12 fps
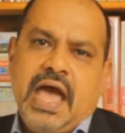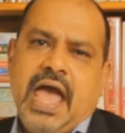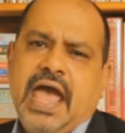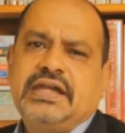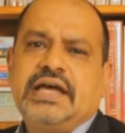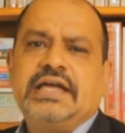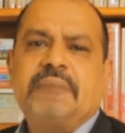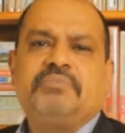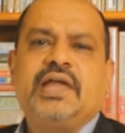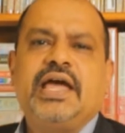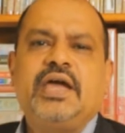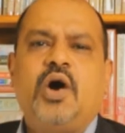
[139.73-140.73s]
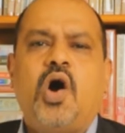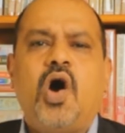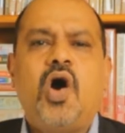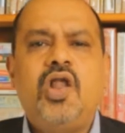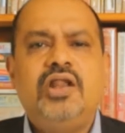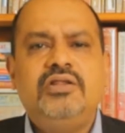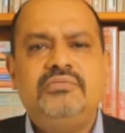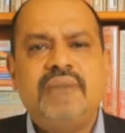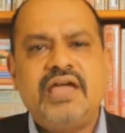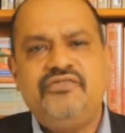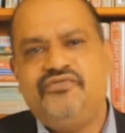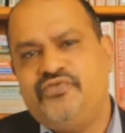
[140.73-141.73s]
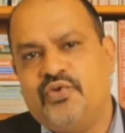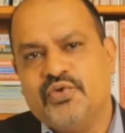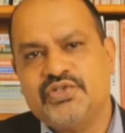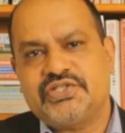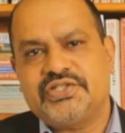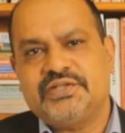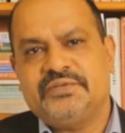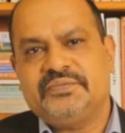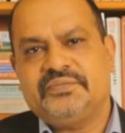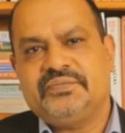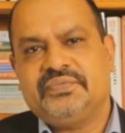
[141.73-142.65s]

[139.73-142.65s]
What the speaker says: and I apply all my force.